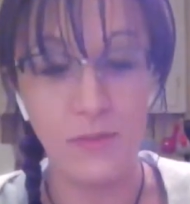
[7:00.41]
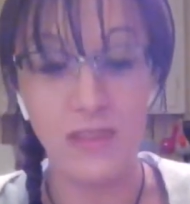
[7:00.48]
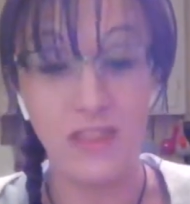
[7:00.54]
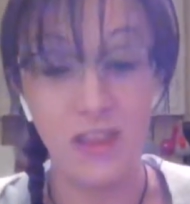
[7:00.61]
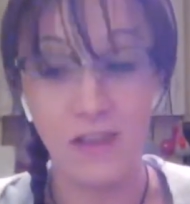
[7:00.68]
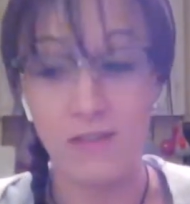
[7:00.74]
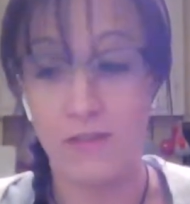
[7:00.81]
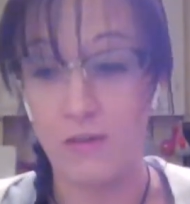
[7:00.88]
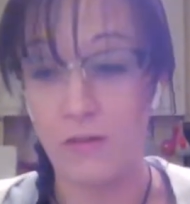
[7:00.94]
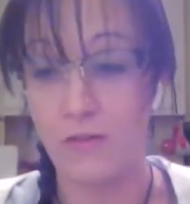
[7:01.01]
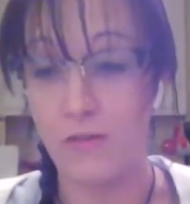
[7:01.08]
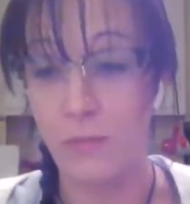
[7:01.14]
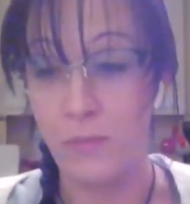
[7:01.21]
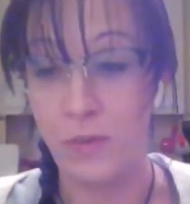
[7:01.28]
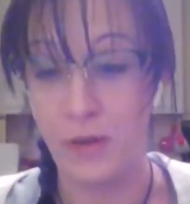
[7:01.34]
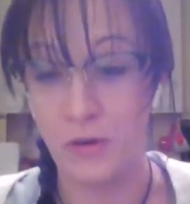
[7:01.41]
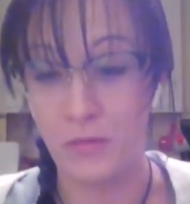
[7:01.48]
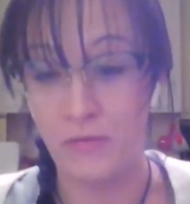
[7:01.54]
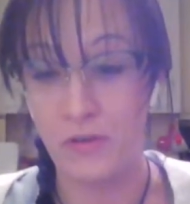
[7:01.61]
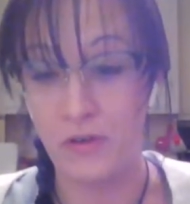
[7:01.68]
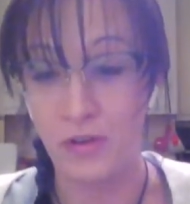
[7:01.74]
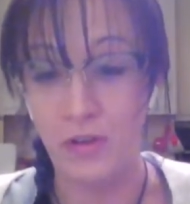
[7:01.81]
But this looks
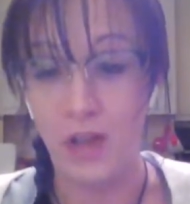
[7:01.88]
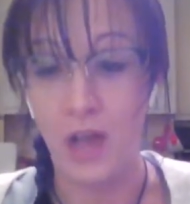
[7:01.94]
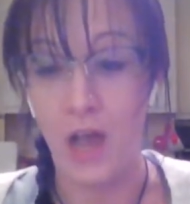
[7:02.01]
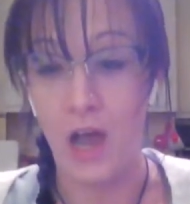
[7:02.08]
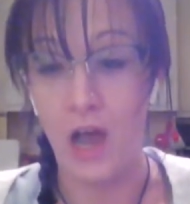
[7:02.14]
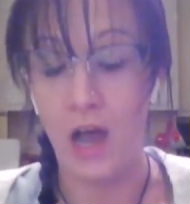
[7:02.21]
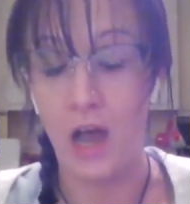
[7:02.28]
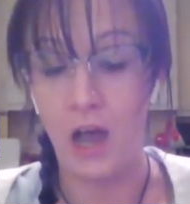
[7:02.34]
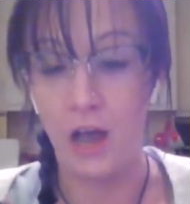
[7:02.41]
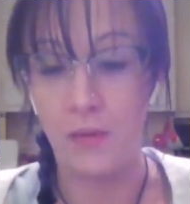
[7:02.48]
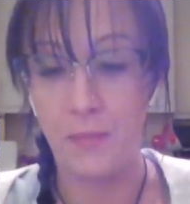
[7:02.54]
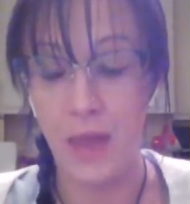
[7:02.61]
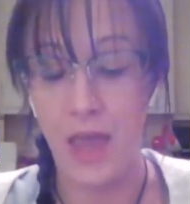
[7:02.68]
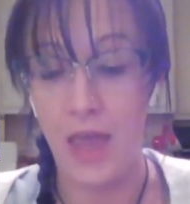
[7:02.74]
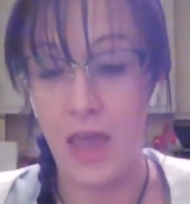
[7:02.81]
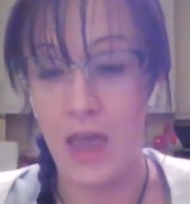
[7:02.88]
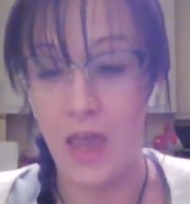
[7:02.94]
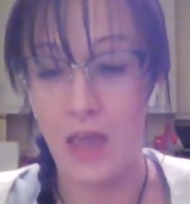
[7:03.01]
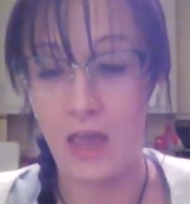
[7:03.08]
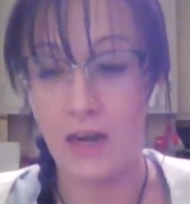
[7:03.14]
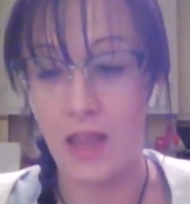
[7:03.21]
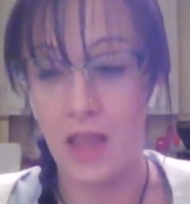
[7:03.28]
beautiful, um,
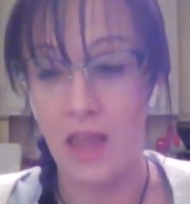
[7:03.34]
and